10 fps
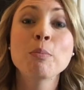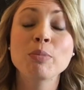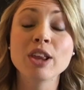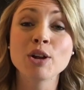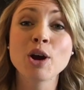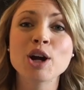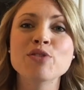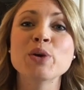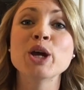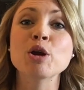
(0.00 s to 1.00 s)
little cards
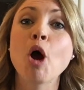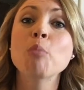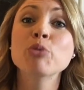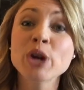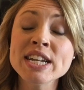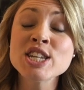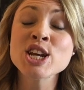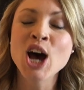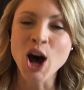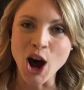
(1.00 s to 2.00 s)
you can print
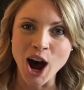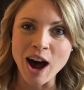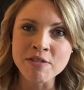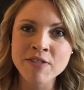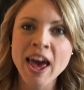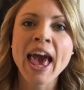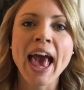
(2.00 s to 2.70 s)
off